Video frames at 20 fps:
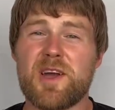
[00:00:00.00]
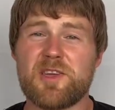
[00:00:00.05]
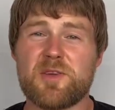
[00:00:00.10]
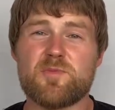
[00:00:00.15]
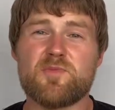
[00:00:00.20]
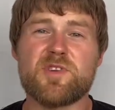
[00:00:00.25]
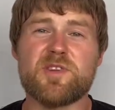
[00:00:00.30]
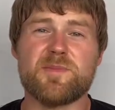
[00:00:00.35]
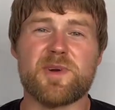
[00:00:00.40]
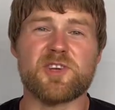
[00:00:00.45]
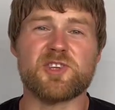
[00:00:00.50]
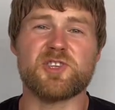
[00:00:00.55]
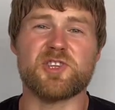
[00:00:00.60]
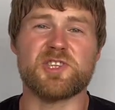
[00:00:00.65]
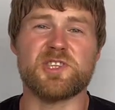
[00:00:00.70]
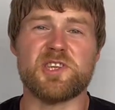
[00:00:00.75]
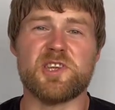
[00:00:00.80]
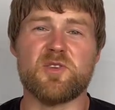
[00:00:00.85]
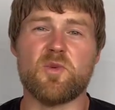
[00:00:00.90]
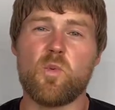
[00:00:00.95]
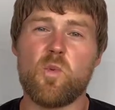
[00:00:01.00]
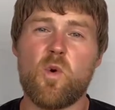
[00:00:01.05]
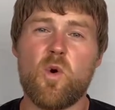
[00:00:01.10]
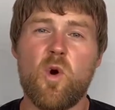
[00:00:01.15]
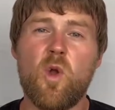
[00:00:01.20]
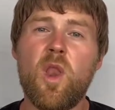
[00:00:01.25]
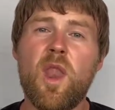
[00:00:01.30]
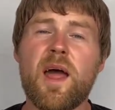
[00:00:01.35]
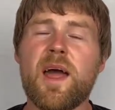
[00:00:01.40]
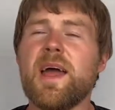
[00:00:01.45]
You pretty much just need a
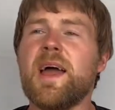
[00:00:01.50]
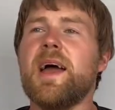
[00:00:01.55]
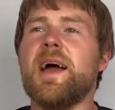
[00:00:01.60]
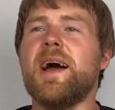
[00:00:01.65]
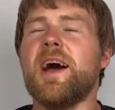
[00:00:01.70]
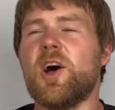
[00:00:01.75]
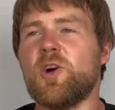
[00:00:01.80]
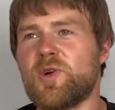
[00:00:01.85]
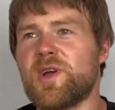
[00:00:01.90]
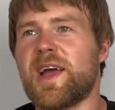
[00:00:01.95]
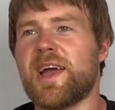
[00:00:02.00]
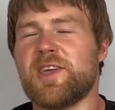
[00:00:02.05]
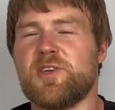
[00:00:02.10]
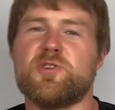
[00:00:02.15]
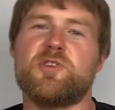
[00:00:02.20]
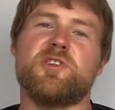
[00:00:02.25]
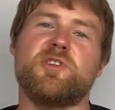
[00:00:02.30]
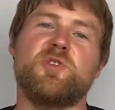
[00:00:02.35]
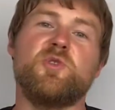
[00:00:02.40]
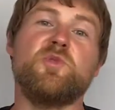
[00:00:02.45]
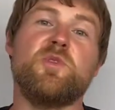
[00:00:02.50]
wall. Okay, you can do